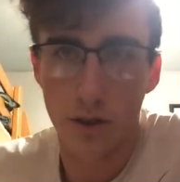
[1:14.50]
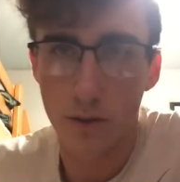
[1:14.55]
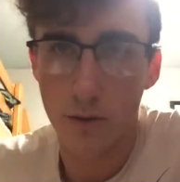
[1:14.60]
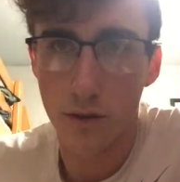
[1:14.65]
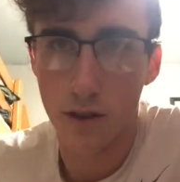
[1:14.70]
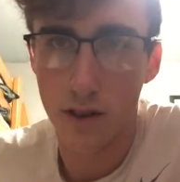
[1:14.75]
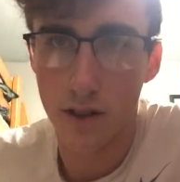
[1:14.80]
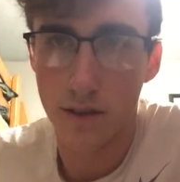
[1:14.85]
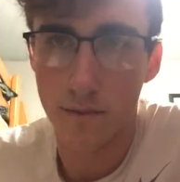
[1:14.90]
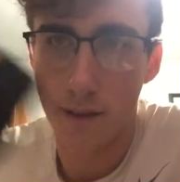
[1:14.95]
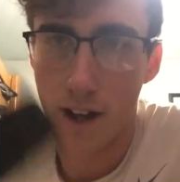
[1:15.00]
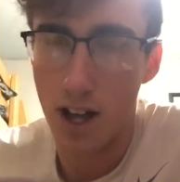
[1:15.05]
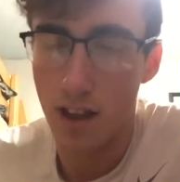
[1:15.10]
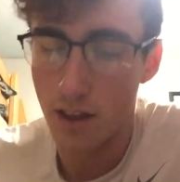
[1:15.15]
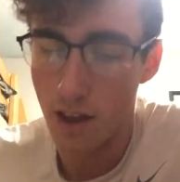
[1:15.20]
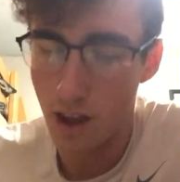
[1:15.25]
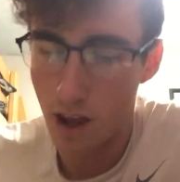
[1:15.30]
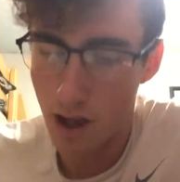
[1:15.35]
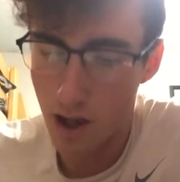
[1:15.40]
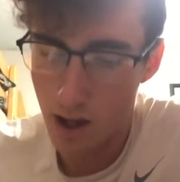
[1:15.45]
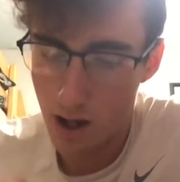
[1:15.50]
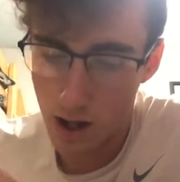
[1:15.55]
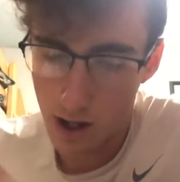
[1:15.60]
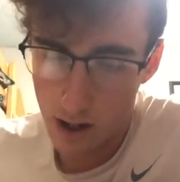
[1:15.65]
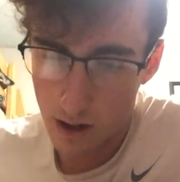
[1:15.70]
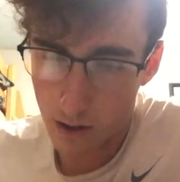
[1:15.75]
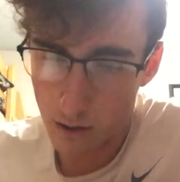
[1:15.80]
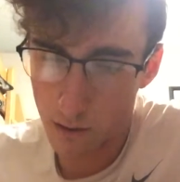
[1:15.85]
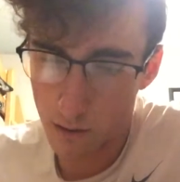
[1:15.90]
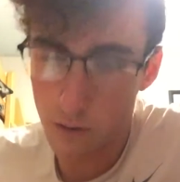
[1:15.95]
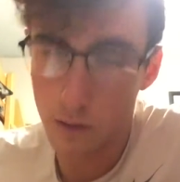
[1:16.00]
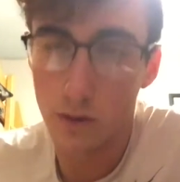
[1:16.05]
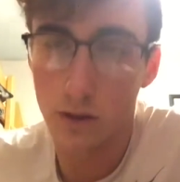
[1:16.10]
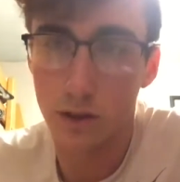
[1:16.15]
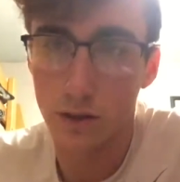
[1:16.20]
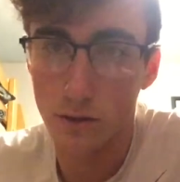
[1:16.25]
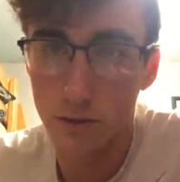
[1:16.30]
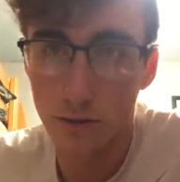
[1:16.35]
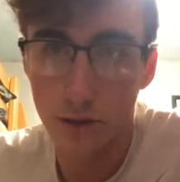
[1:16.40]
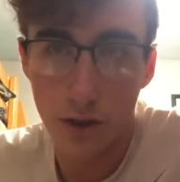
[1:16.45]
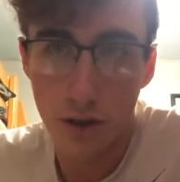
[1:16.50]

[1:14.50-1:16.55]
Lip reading: can do all this math, or